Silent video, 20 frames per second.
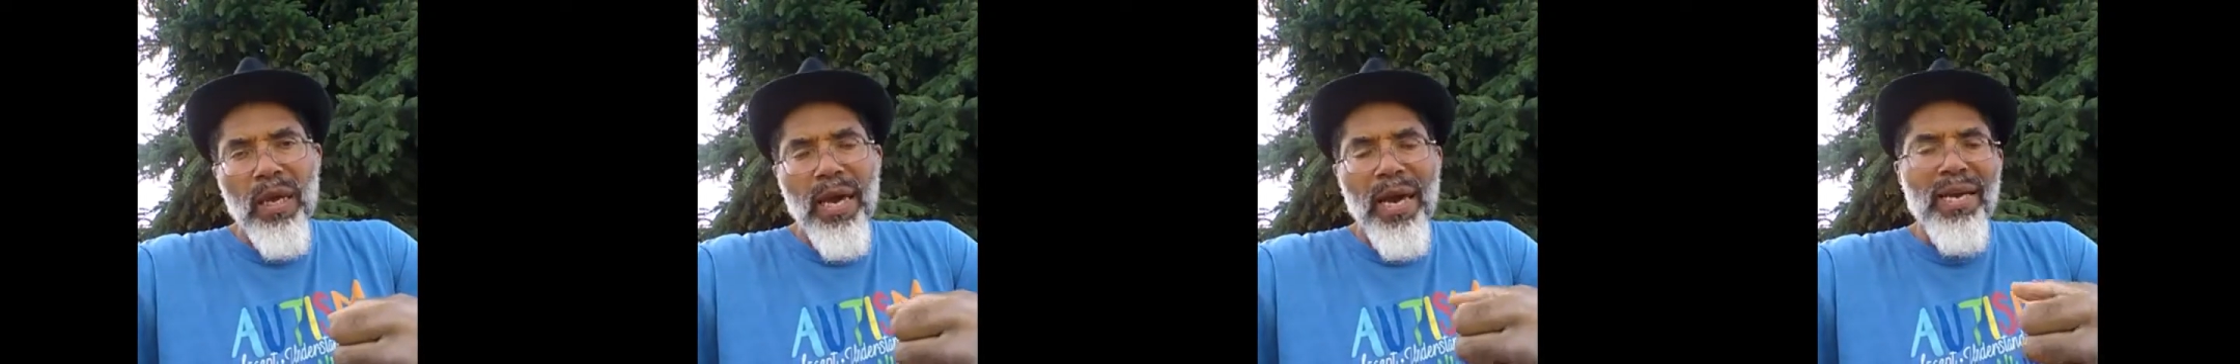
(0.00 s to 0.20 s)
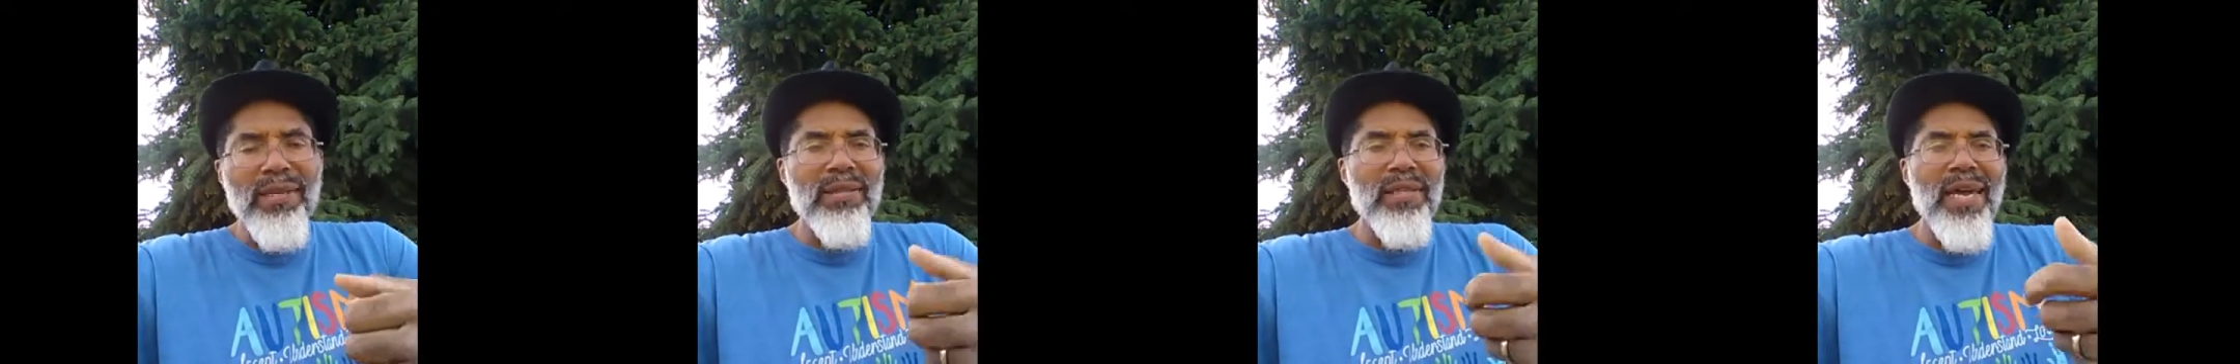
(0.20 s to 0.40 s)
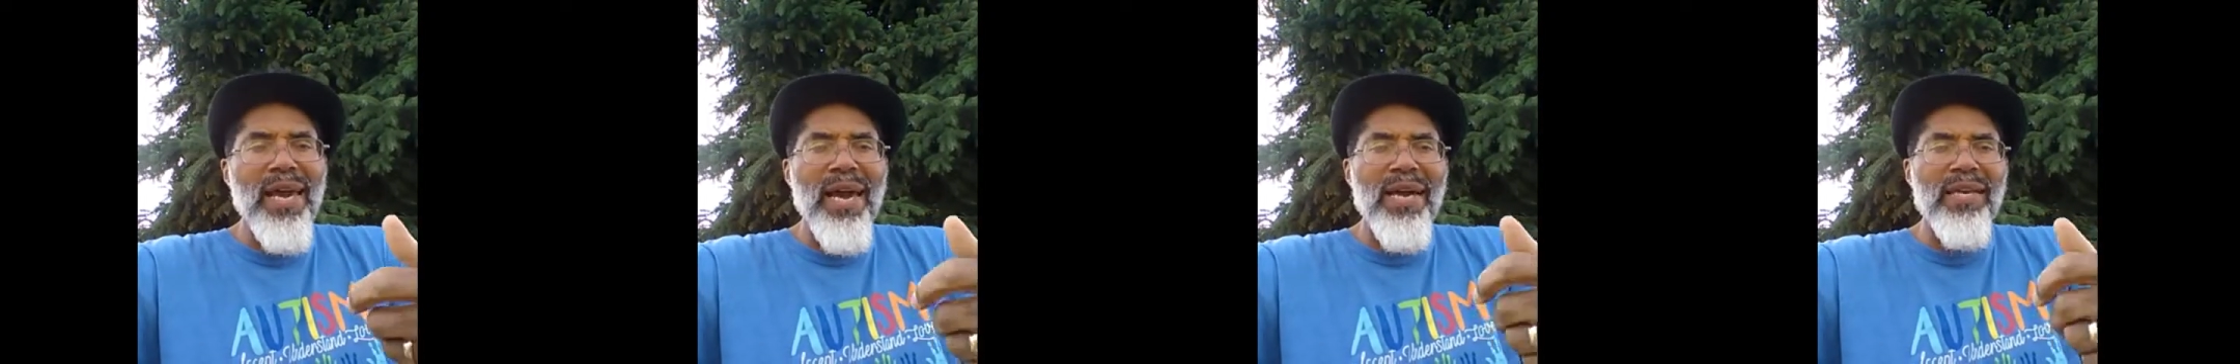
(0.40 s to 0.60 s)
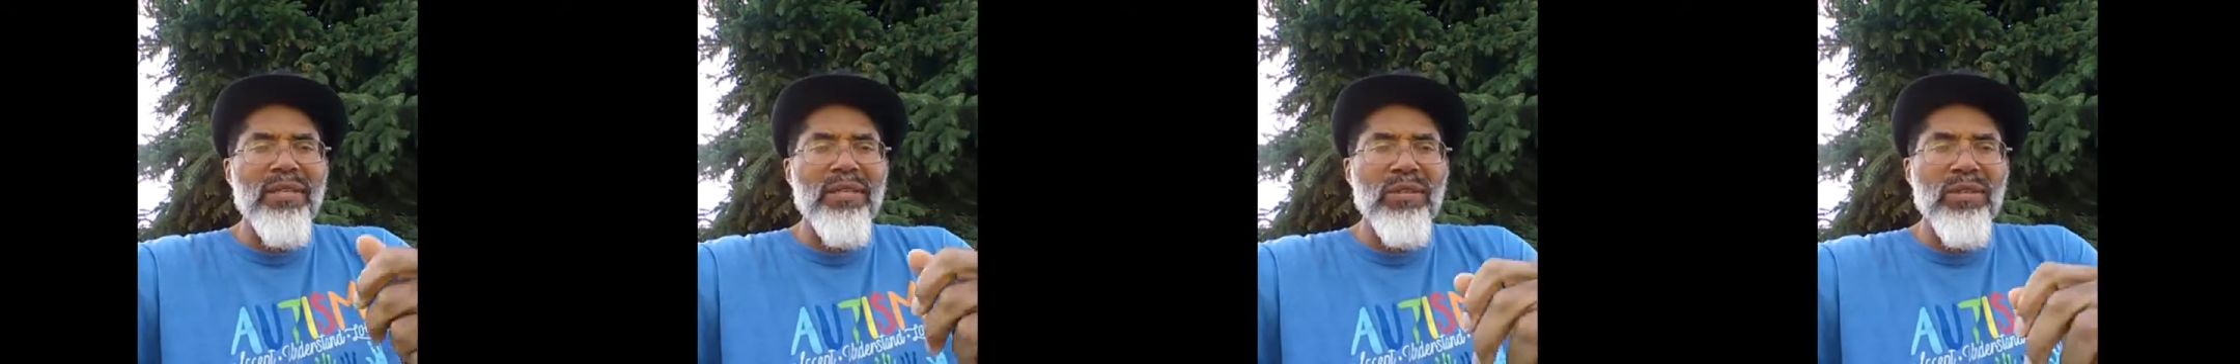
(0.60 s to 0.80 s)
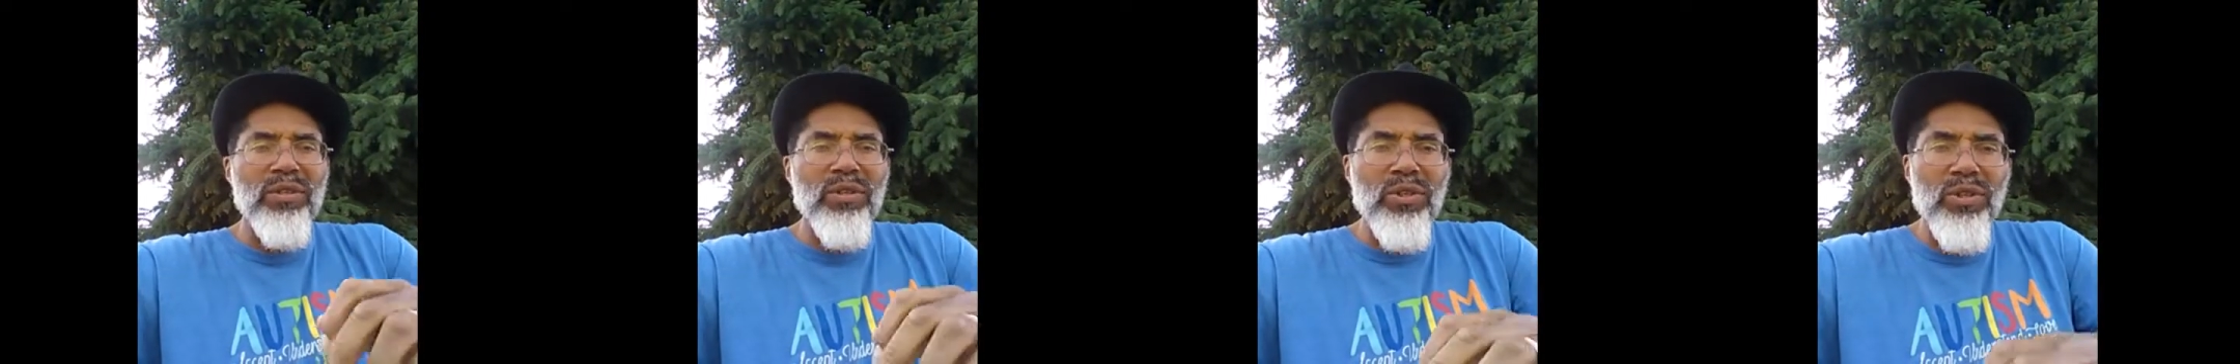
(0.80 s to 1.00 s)
as it has
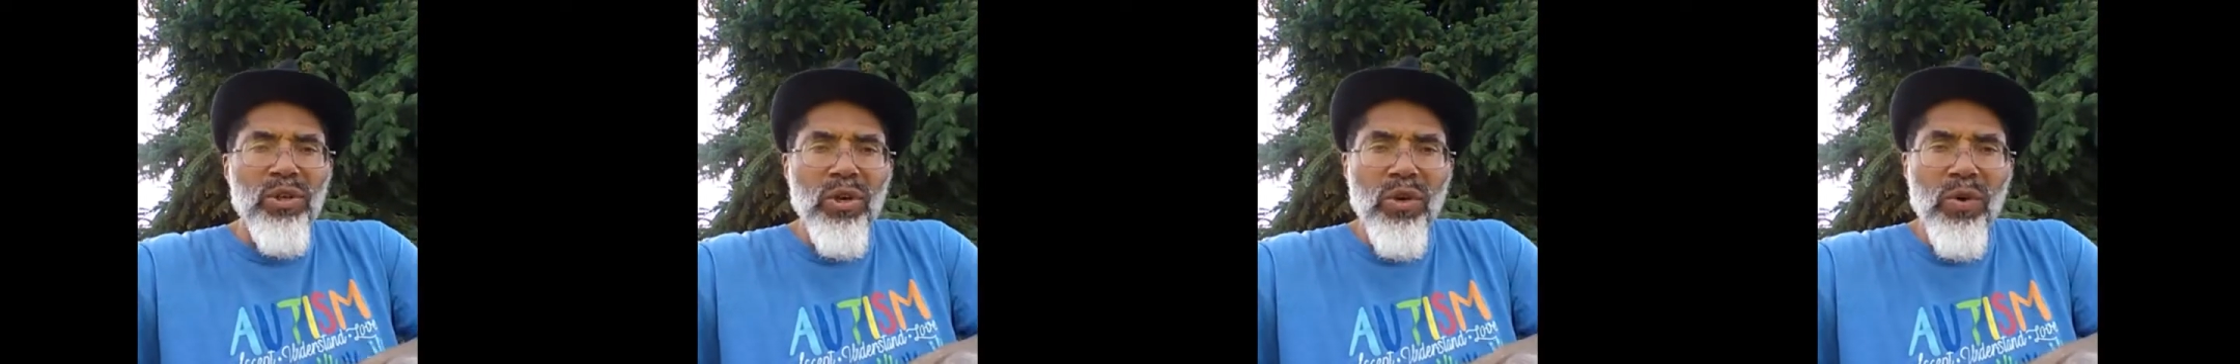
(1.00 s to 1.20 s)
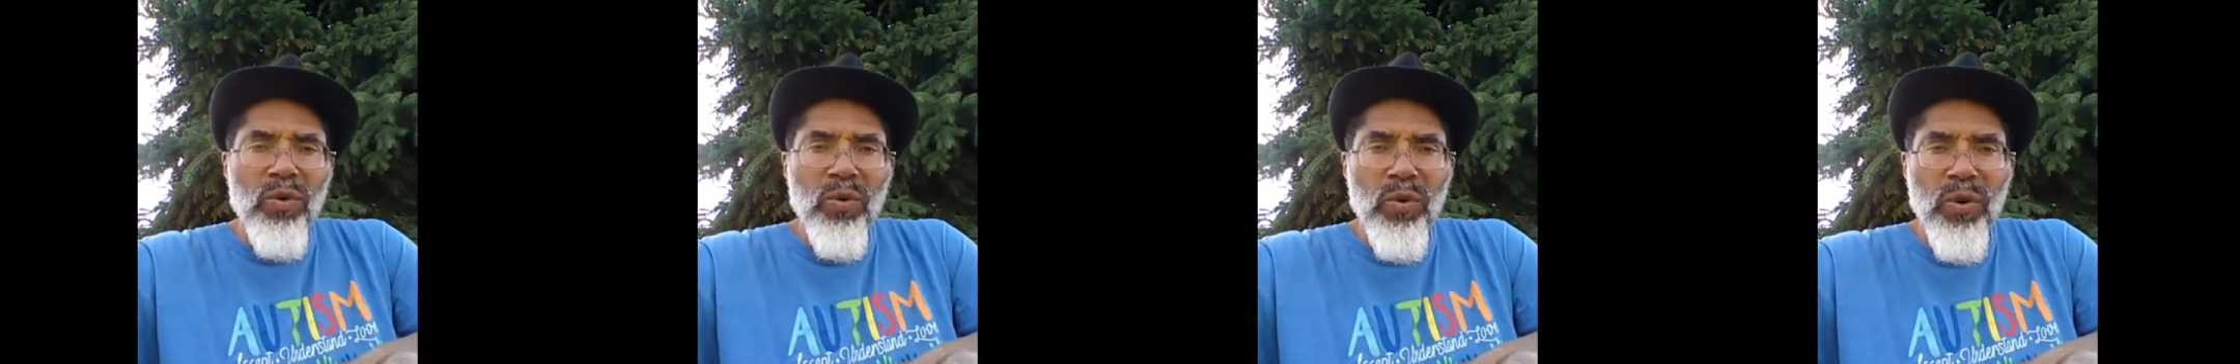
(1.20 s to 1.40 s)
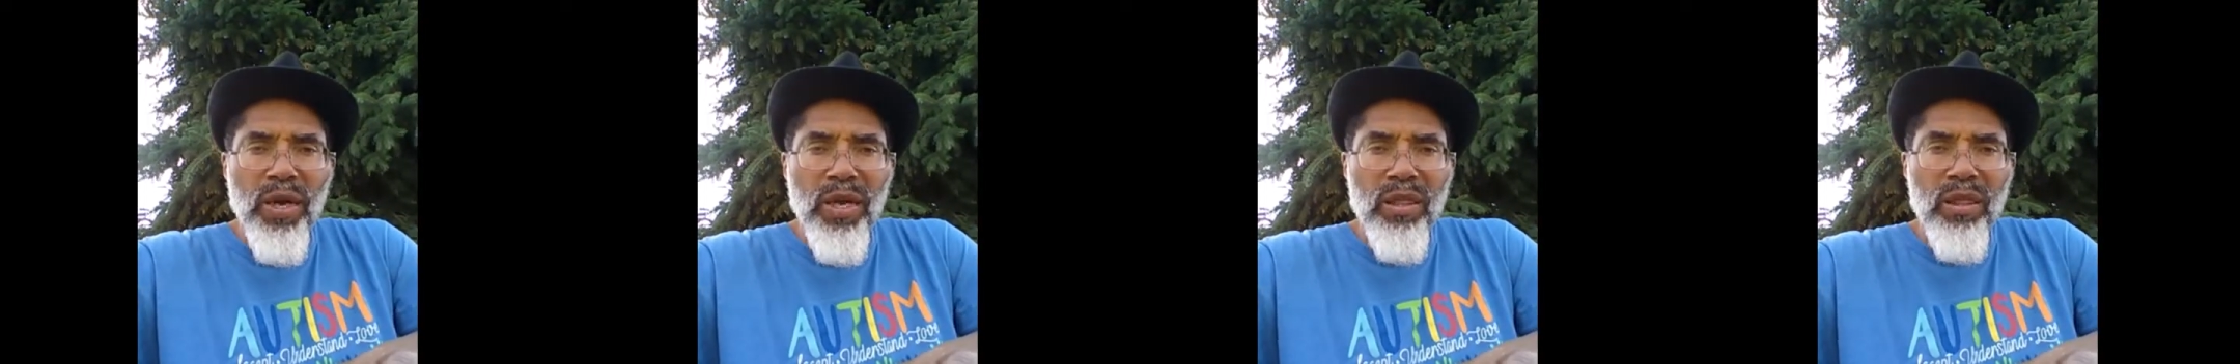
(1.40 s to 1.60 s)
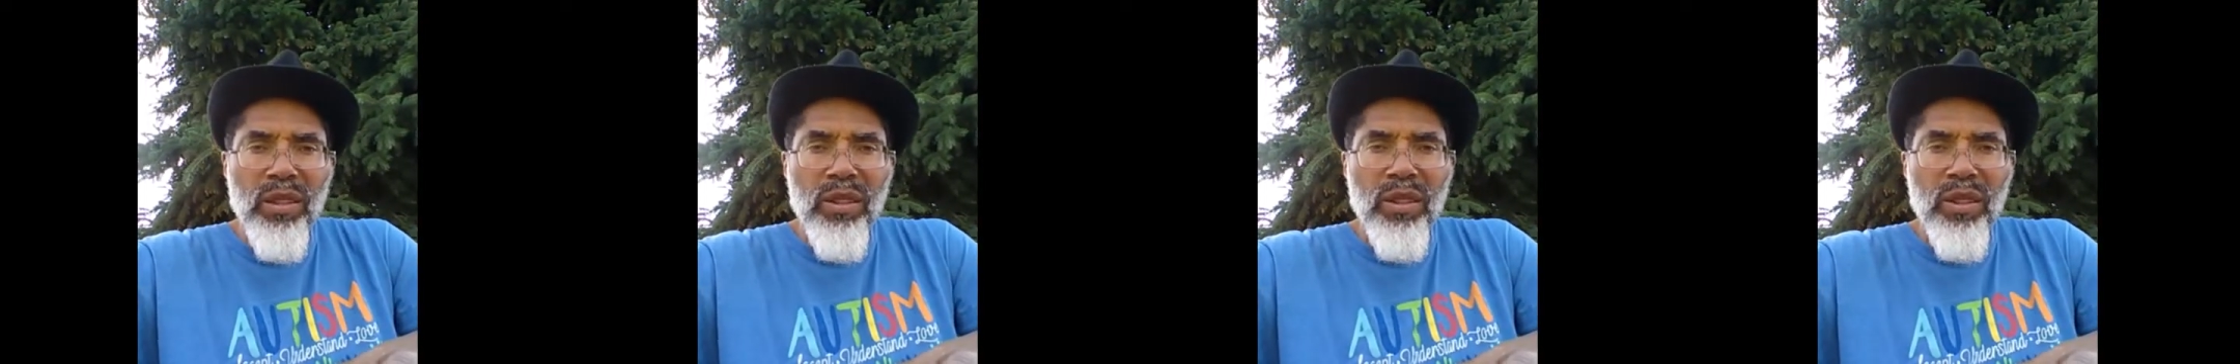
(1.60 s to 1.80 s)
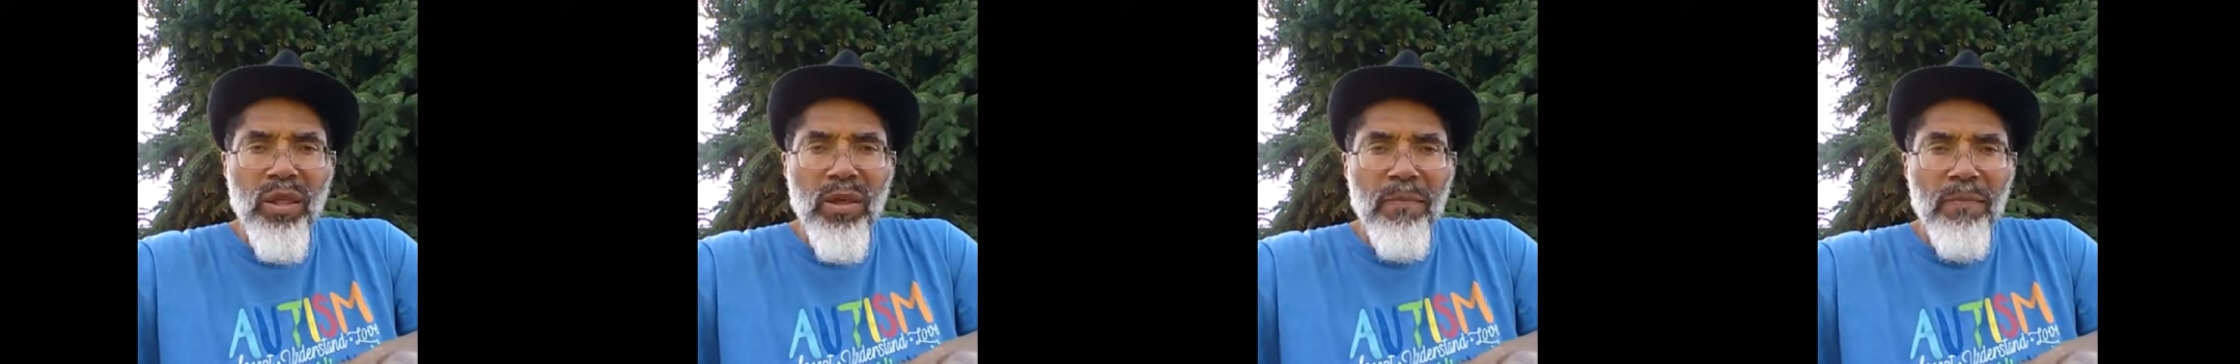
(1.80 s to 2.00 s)
to do
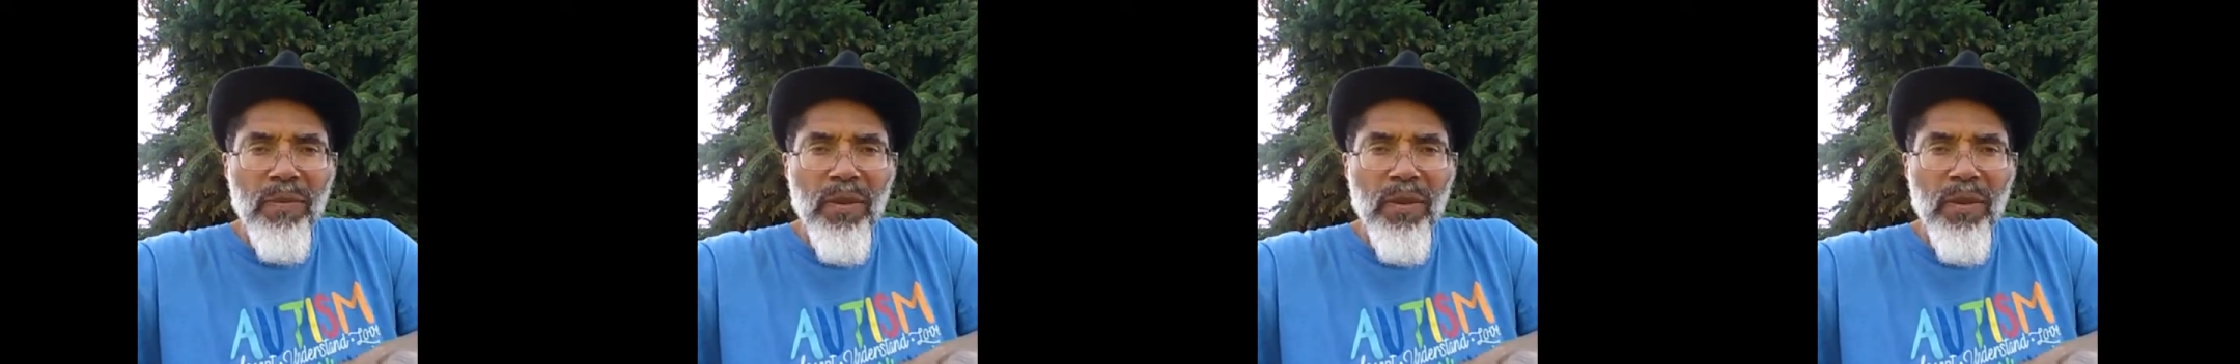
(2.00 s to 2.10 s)
with